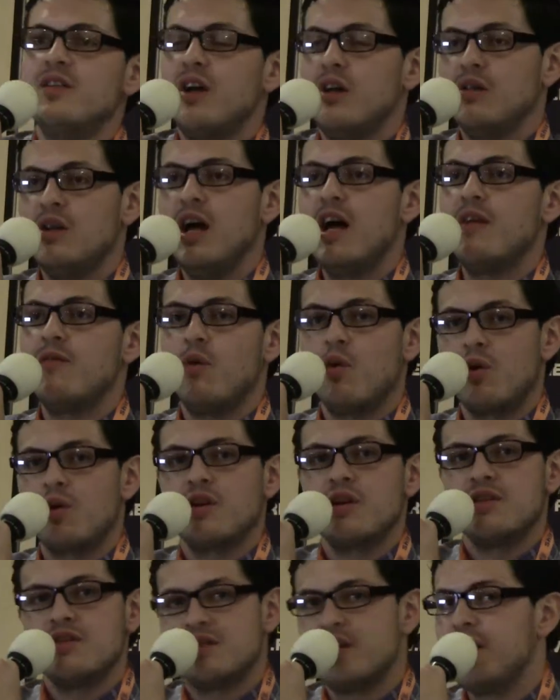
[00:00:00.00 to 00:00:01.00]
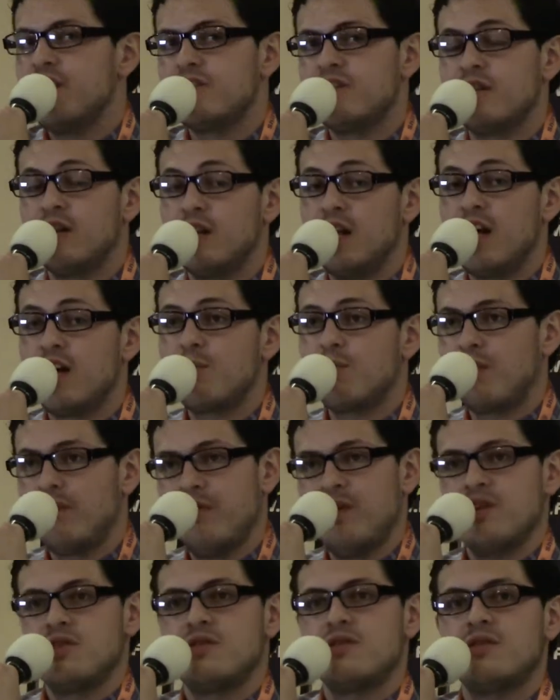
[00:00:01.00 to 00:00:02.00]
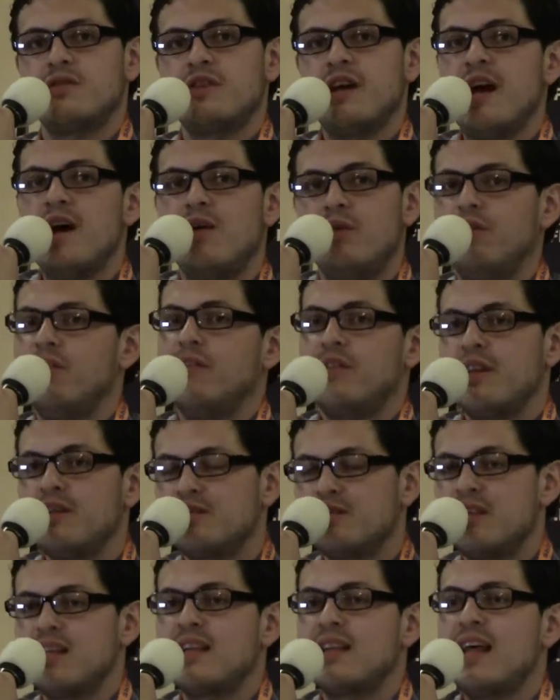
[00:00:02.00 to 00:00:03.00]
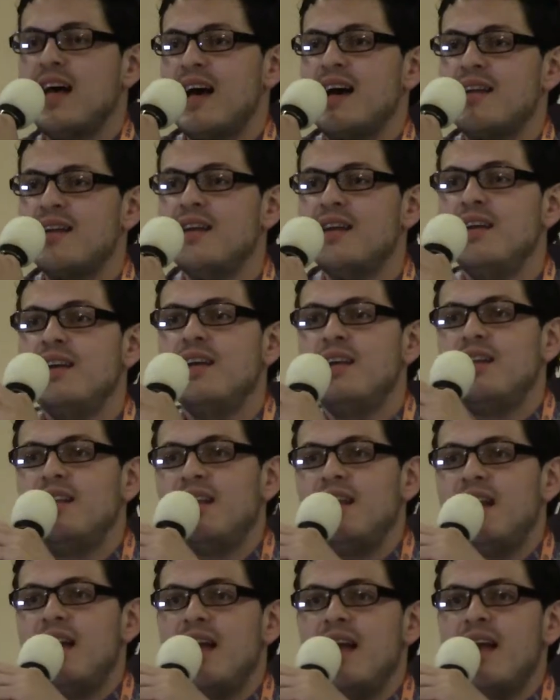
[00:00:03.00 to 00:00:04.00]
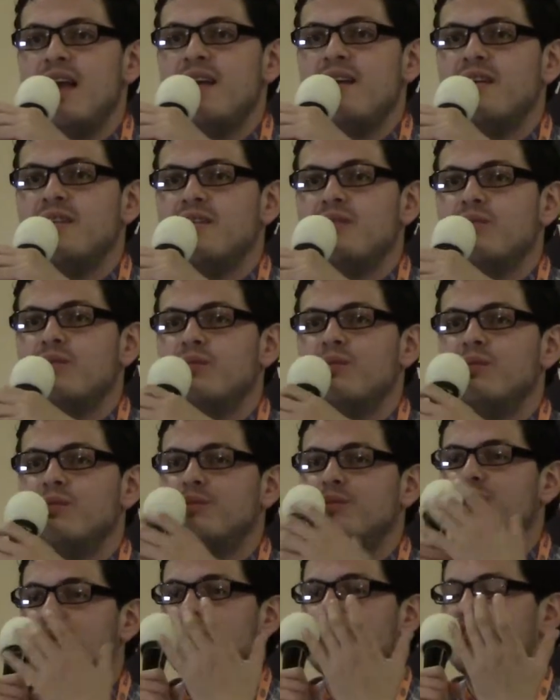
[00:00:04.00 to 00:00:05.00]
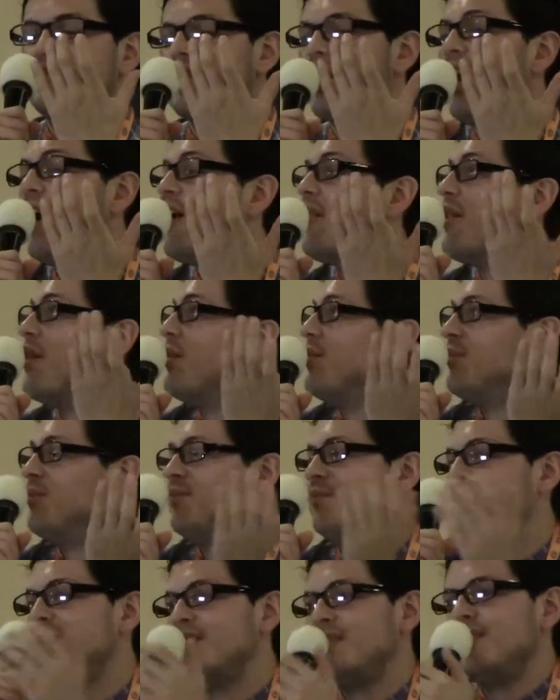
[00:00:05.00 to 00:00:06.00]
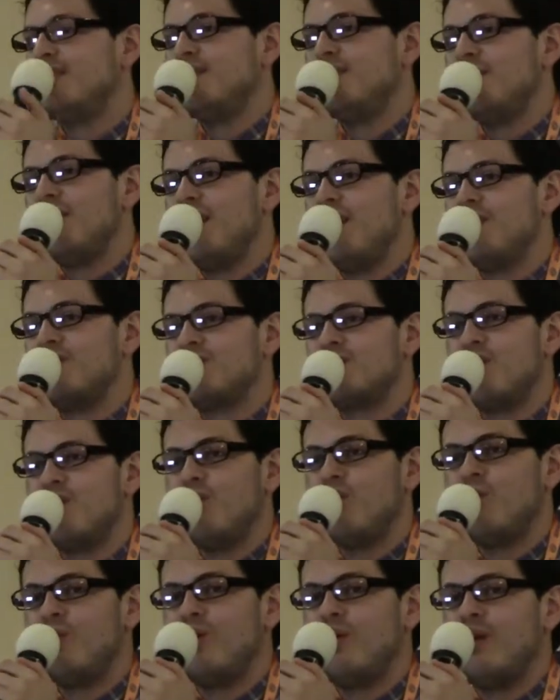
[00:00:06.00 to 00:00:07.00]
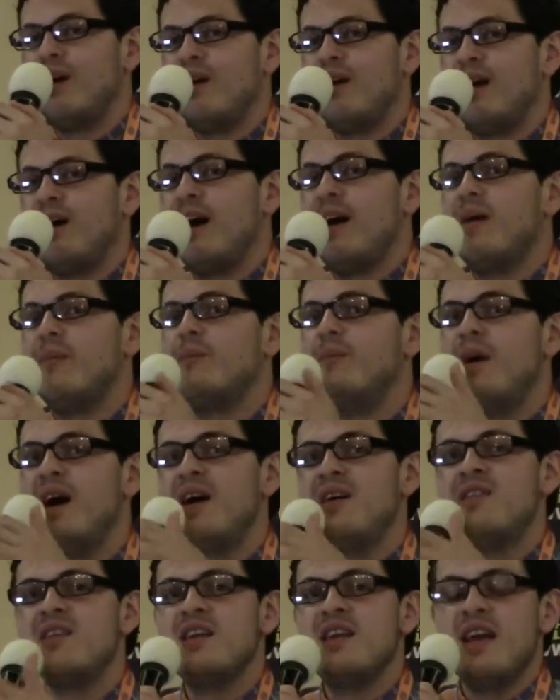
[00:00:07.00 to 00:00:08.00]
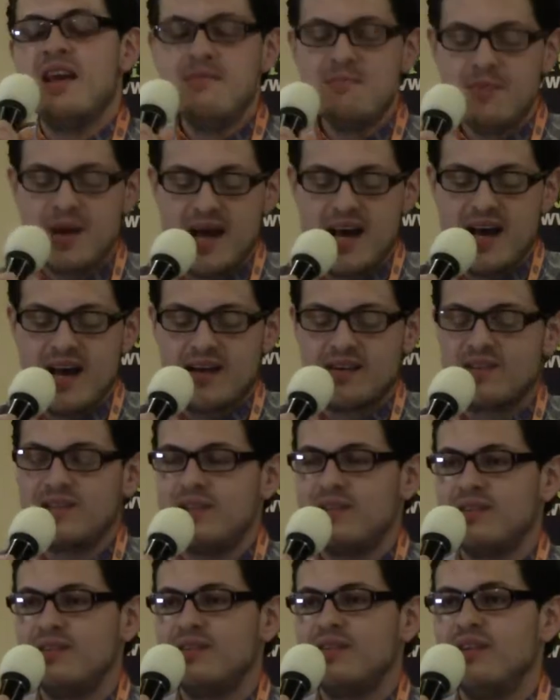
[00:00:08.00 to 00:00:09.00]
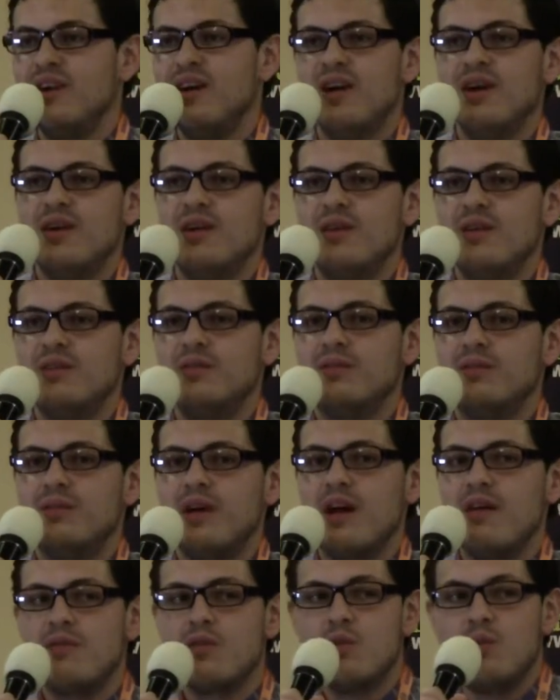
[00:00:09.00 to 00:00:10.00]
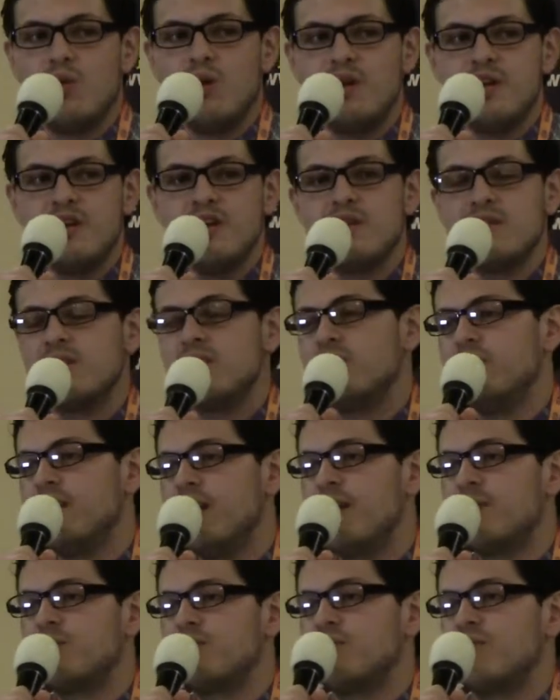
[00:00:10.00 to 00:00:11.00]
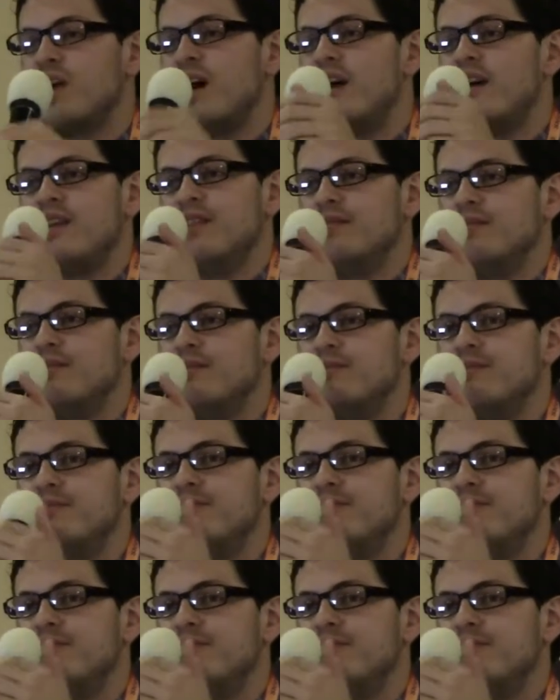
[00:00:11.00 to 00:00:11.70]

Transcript: a lot of organization, a lot of professional talent, things like that. And where has it gotten them? And so by the impact of everyone here in New Hampshire, I